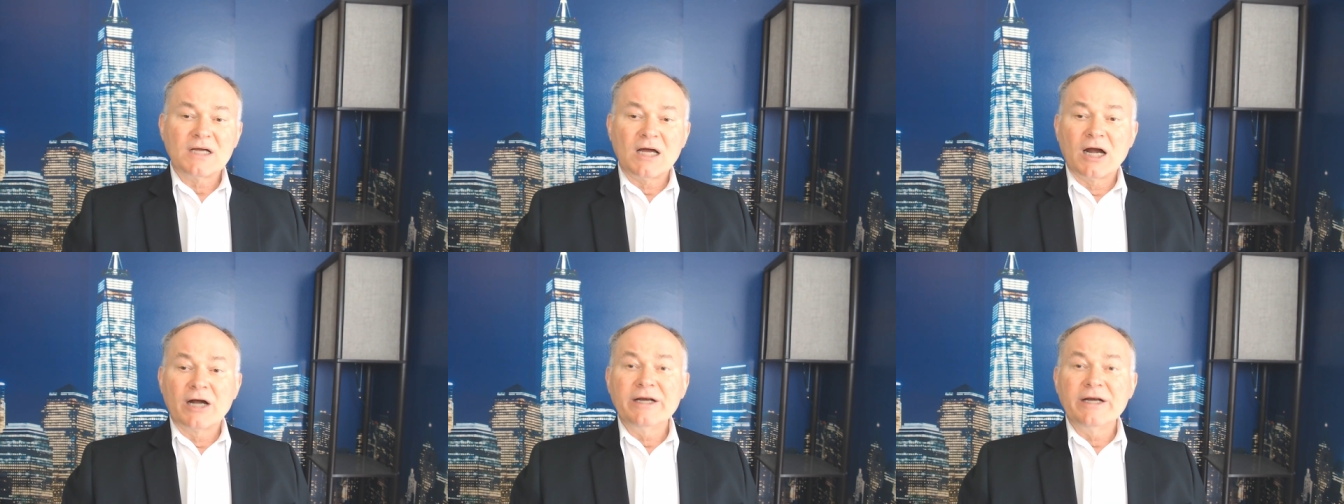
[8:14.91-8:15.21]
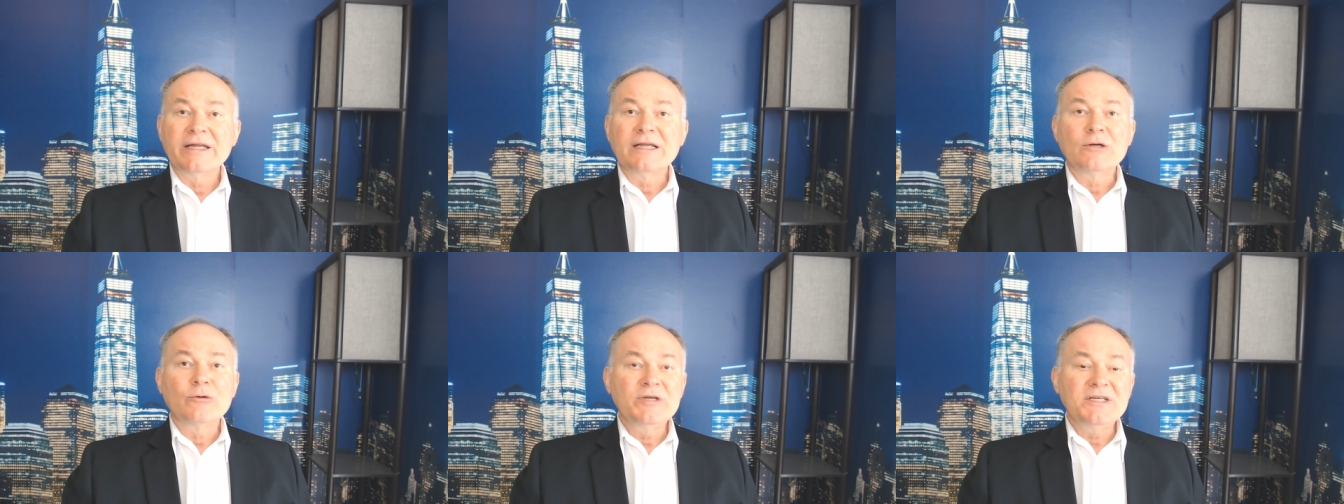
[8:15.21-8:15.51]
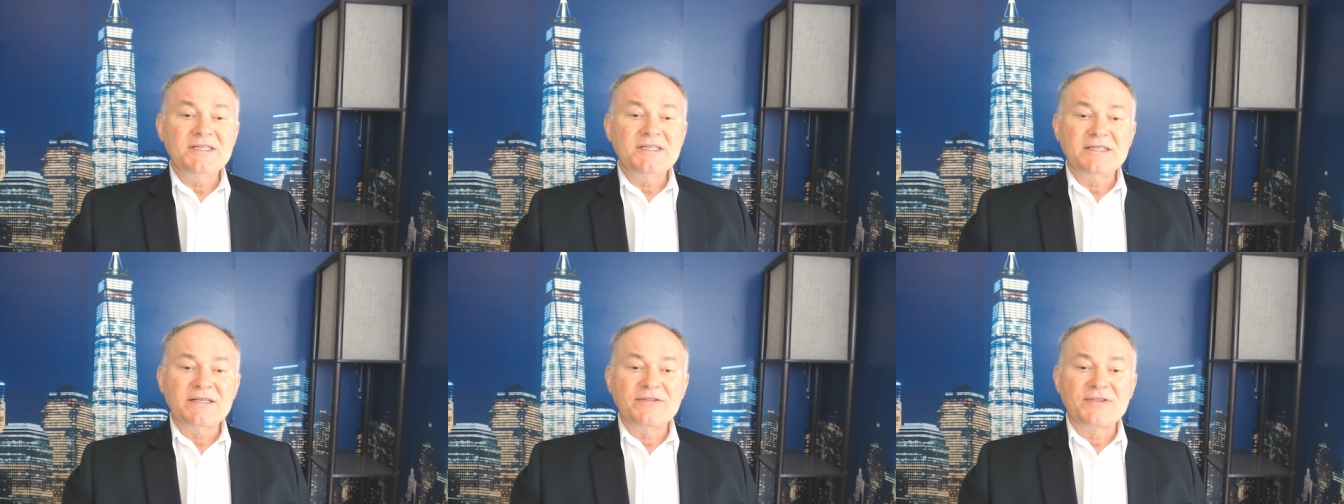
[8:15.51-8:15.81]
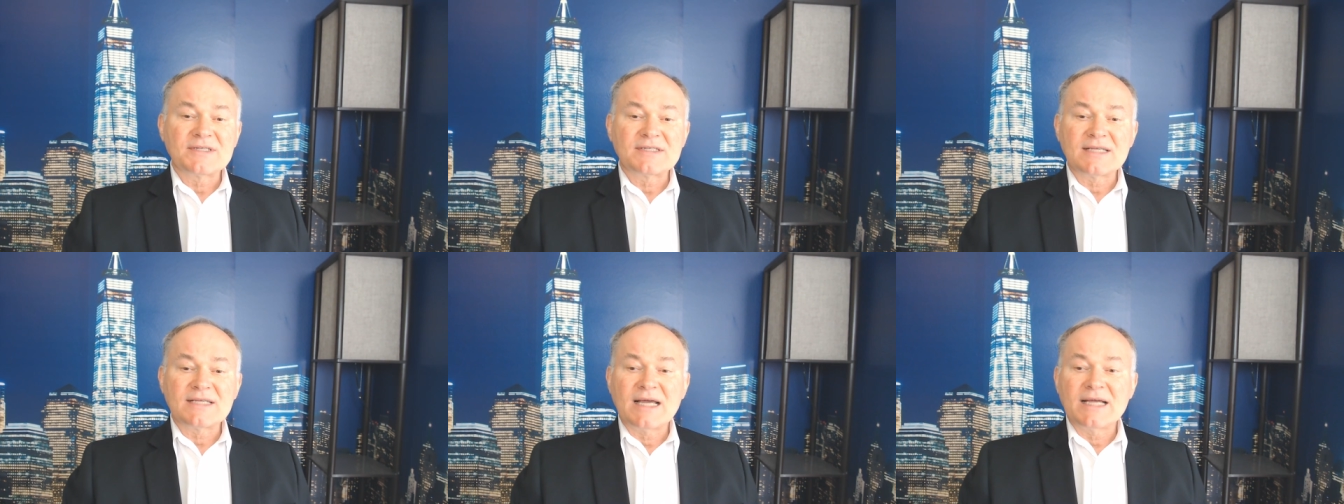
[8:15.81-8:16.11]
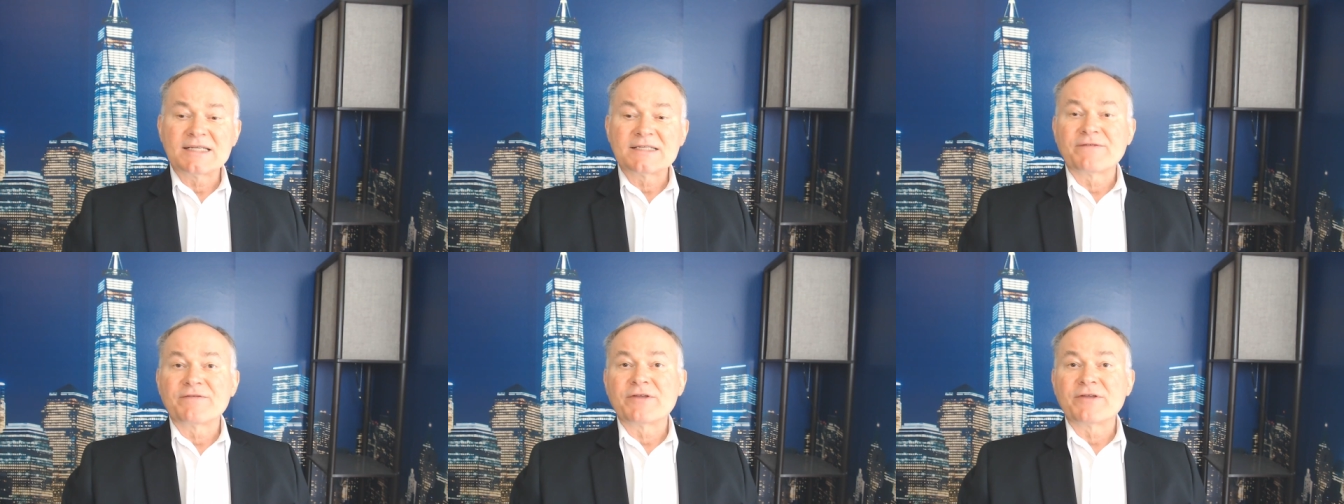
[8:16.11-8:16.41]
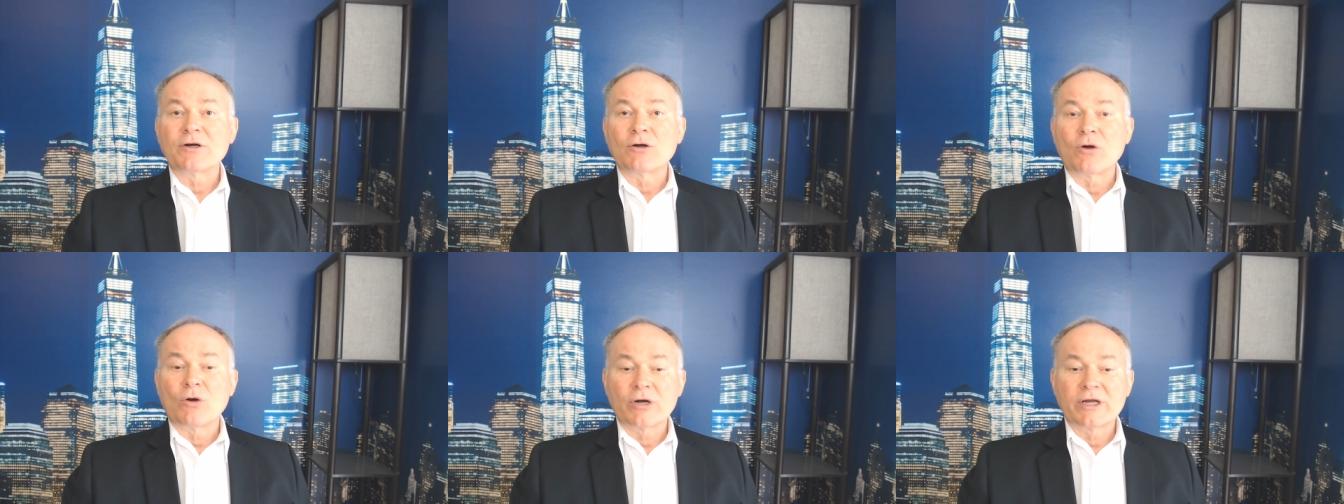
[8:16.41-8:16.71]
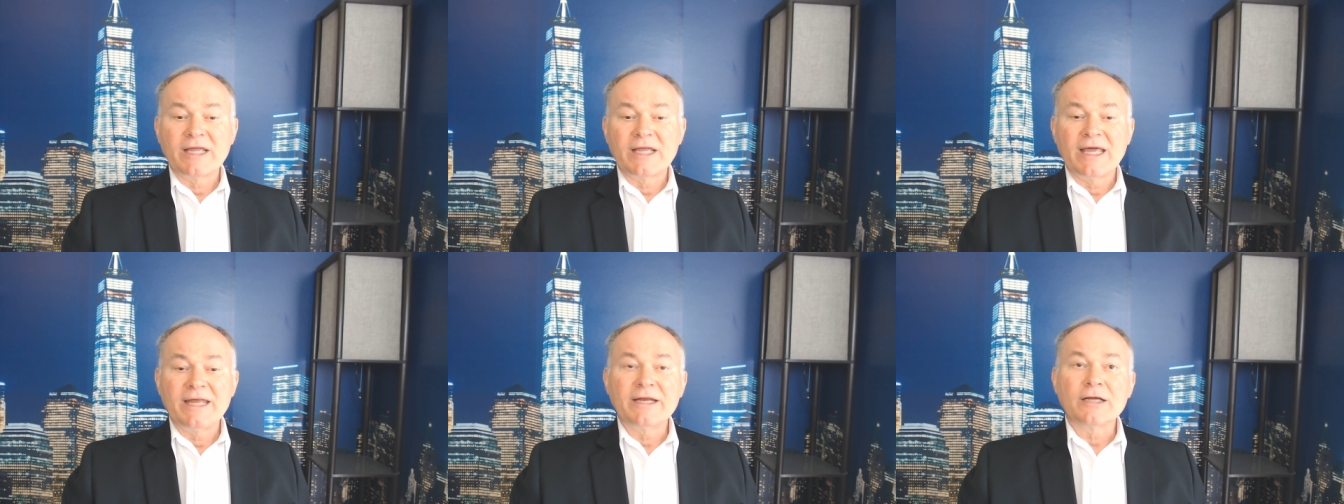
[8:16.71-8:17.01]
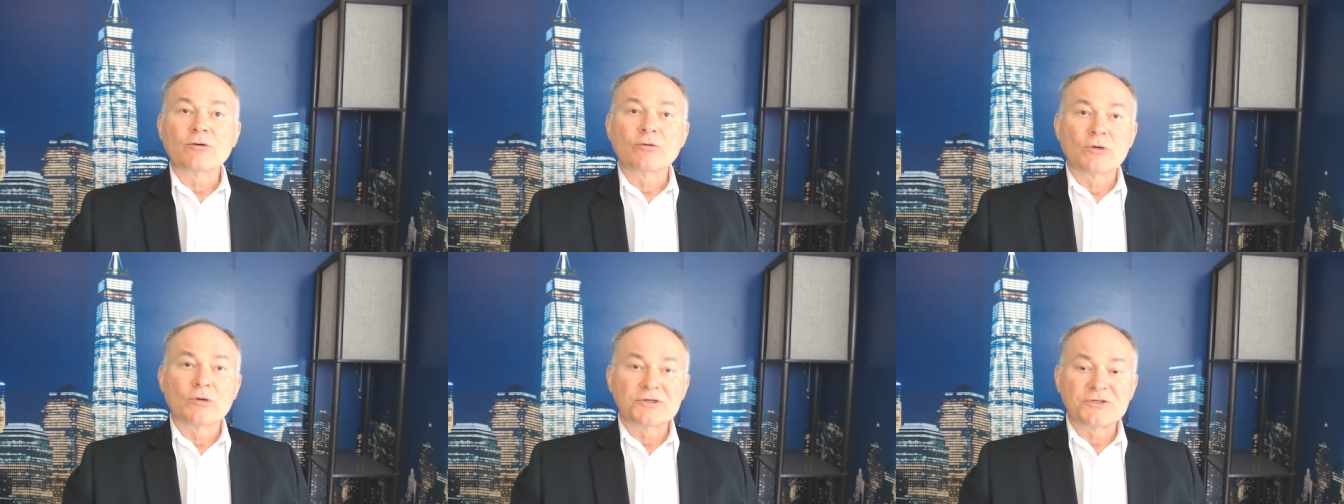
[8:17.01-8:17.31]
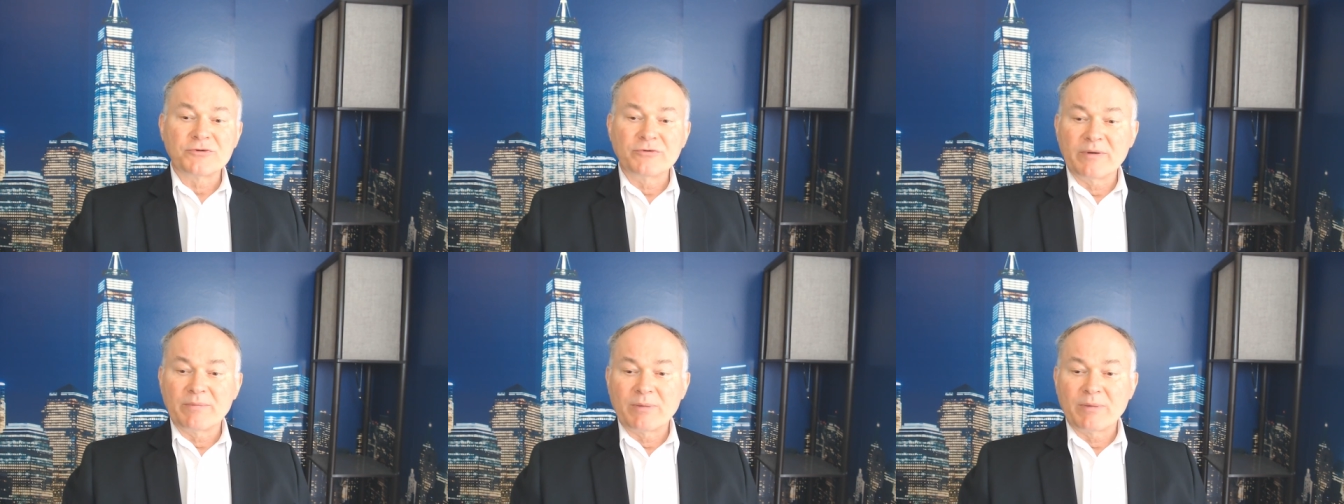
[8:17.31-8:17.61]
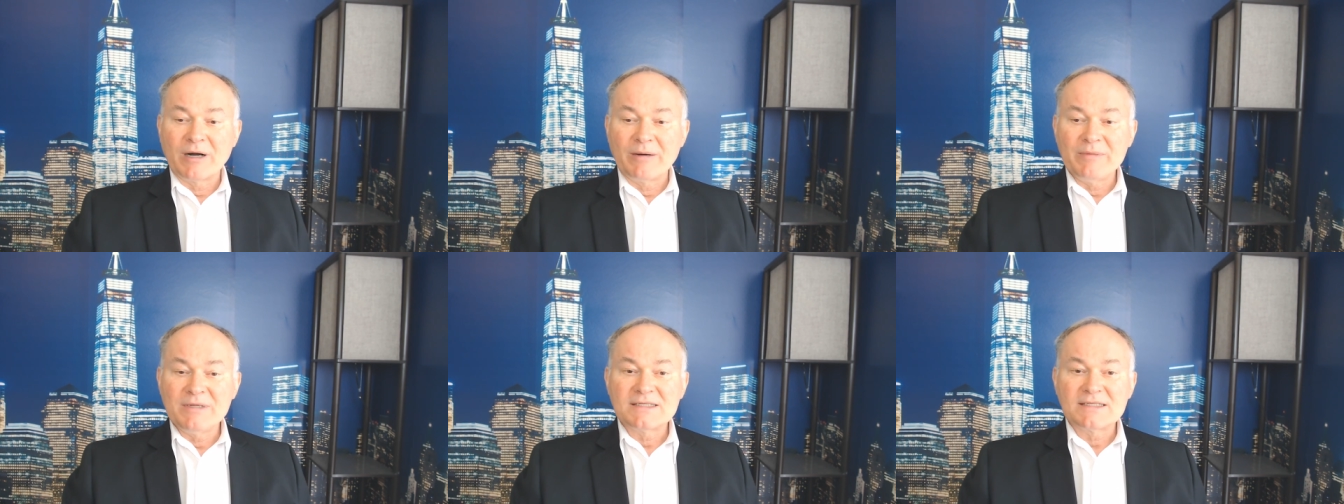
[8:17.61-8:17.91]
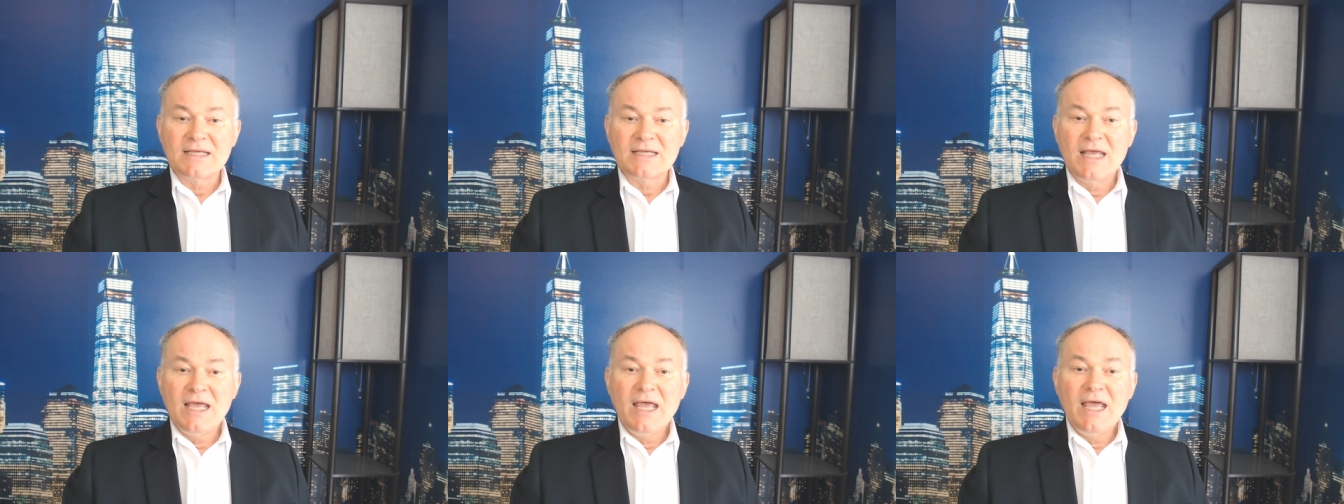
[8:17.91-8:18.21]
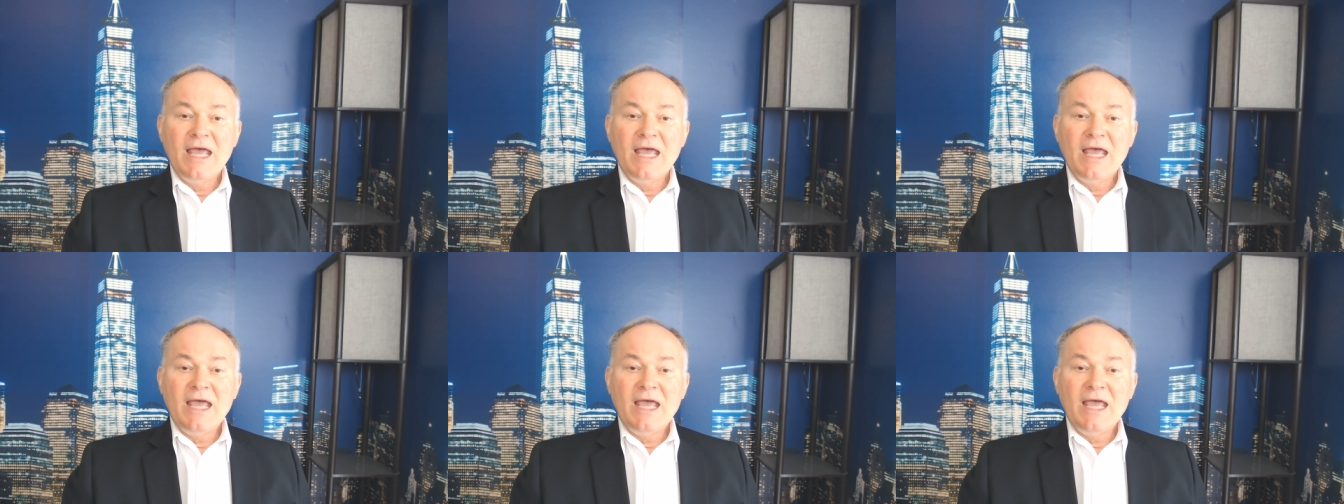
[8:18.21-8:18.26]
are increasing the size of their organic grocery departments